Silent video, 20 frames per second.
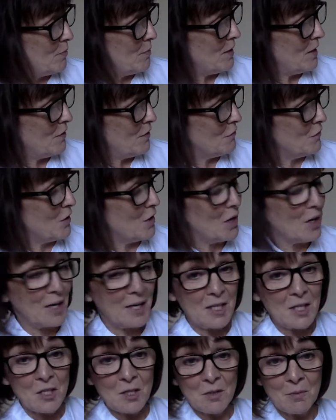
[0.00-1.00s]
me
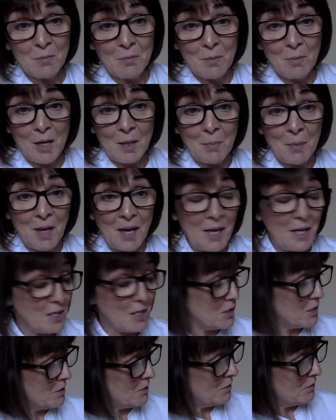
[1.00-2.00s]
find my
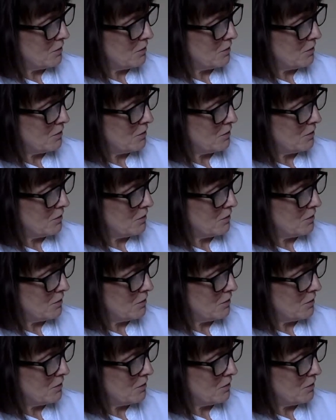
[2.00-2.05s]
pet?